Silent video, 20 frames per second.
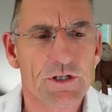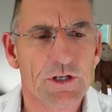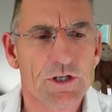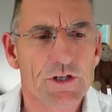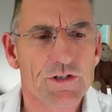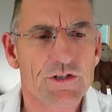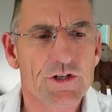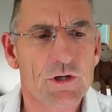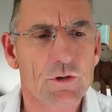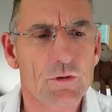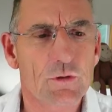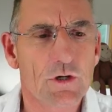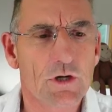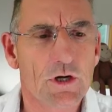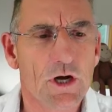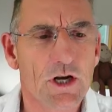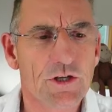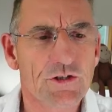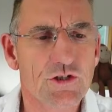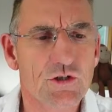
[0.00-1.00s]
So
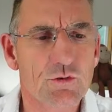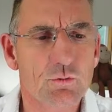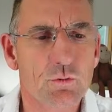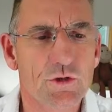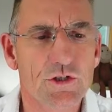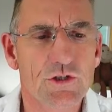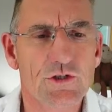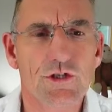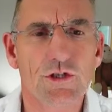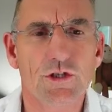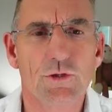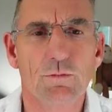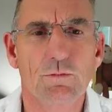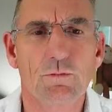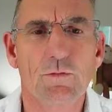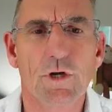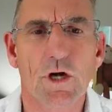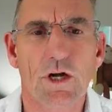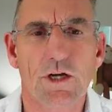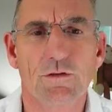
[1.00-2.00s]
I just wanted to
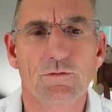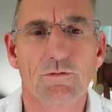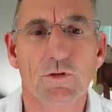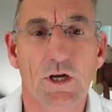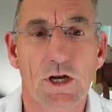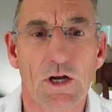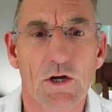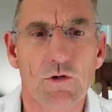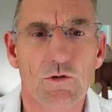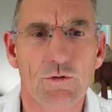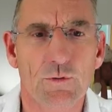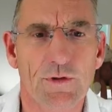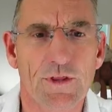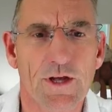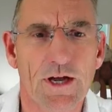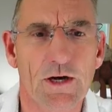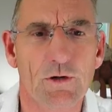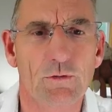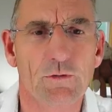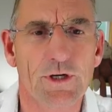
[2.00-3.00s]
kind of close with
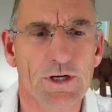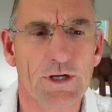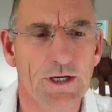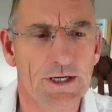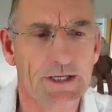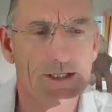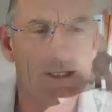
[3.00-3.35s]
that, really,